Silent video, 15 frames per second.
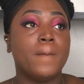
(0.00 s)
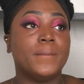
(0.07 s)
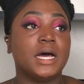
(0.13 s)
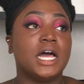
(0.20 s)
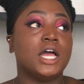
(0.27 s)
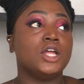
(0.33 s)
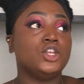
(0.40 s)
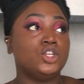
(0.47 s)

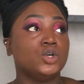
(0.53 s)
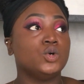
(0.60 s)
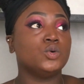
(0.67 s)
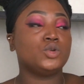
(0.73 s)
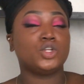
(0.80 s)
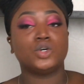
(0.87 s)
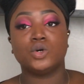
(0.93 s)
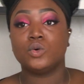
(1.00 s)
but
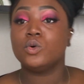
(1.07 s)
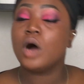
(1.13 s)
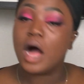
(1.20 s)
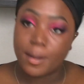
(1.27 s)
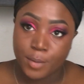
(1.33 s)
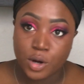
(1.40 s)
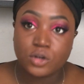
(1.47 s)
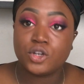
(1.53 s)

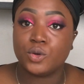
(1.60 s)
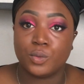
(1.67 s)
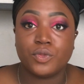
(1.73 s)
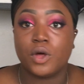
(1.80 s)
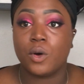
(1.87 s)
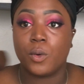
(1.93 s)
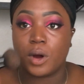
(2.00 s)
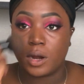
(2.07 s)
I'm tooting
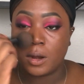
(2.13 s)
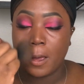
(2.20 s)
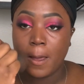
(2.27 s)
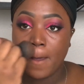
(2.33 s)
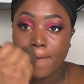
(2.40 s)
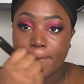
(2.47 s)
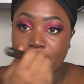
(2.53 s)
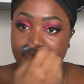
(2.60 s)
the horn
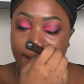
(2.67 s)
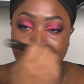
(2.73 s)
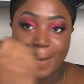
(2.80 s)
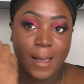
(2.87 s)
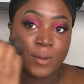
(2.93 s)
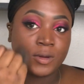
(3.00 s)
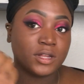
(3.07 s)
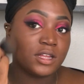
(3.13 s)
because
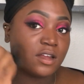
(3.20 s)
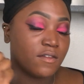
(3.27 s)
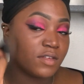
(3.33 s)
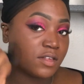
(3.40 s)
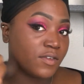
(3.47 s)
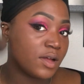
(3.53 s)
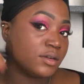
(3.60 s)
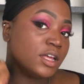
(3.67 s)
I really love
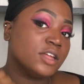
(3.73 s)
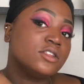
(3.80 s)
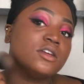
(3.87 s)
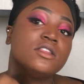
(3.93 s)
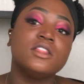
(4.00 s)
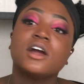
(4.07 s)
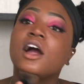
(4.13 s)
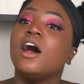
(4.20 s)
this
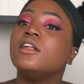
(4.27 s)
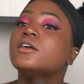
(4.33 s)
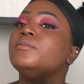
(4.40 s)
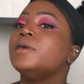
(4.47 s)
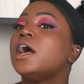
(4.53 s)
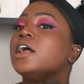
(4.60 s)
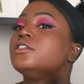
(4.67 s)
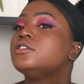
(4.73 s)
foundation. The color
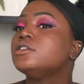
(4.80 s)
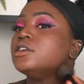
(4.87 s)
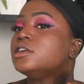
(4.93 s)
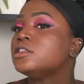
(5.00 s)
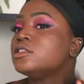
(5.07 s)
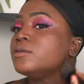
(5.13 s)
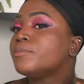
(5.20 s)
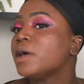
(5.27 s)
match
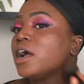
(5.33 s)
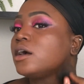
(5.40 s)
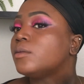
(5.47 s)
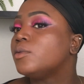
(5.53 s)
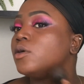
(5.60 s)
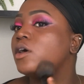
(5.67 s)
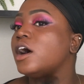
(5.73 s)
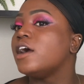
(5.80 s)
is
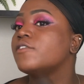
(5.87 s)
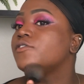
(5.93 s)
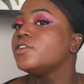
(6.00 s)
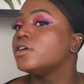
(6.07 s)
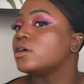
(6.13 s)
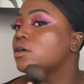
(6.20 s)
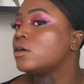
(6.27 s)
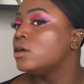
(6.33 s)
impeccable. I
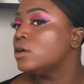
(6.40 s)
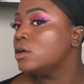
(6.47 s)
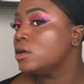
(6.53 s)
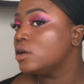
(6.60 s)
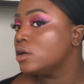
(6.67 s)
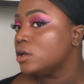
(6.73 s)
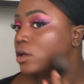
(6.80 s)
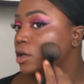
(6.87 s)
feel
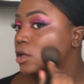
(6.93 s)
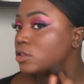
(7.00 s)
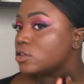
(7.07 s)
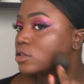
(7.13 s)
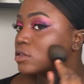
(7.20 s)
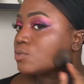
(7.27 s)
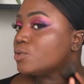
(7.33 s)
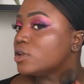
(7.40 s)
it
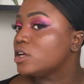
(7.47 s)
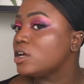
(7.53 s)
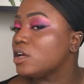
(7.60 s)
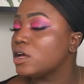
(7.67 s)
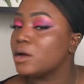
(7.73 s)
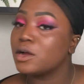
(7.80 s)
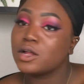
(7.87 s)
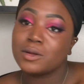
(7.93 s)
just
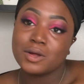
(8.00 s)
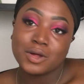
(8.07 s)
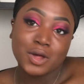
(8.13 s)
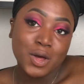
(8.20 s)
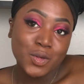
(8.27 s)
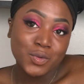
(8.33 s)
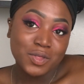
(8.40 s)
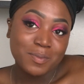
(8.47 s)
really
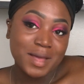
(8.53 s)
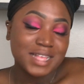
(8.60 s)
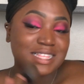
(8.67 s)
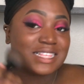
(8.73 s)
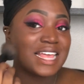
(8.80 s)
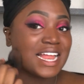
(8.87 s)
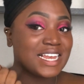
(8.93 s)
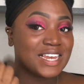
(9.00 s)
goes with my
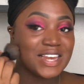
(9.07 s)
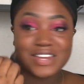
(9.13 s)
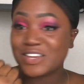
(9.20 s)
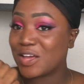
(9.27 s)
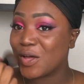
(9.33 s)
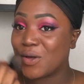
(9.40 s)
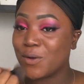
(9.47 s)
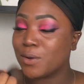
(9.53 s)
skin
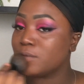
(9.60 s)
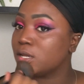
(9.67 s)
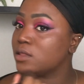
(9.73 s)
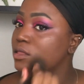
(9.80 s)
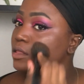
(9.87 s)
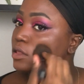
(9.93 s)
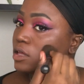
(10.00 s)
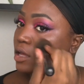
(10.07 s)
tone,
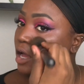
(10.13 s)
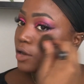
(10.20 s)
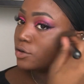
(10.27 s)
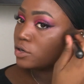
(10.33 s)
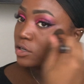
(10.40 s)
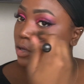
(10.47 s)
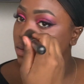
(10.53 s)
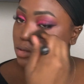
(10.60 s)
the
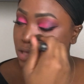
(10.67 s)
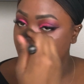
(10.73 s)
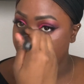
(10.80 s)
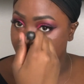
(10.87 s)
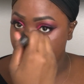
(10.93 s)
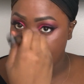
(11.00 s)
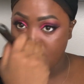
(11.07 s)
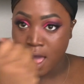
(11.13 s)
undertones
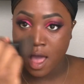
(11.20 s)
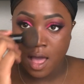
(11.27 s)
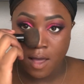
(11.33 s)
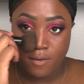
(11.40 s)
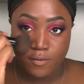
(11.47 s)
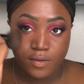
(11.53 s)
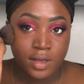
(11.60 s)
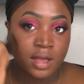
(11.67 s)
I
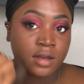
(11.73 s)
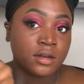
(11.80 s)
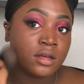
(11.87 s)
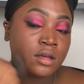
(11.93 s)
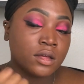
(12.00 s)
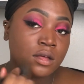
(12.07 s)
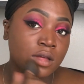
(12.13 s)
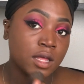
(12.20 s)
have, and
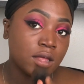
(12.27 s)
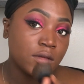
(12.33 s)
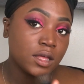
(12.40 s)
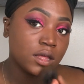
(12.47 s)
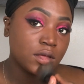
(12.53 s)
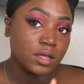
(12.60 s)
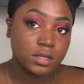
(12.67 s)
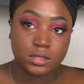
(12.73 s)

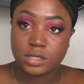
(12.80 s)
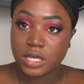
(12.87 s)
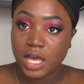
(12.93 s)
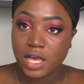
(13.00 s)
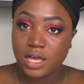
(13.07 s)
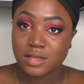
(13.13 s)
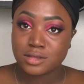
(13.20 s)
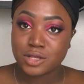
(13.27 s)

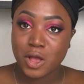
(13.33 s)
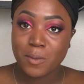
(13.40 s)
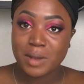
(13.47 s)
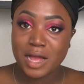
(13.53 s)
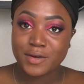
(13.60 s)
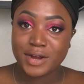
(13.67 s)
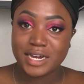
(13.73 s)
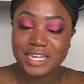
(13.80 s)
yes, go
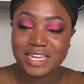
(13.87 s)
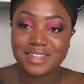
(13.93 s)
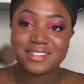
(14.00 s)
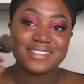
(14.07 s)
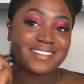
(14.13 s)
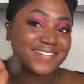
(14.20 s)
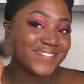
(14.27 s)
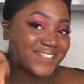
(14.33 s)
Black
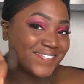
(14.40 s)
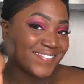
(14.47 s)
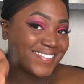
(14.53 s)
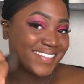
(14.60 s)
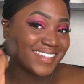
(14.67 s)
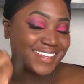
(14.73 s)
Radiance.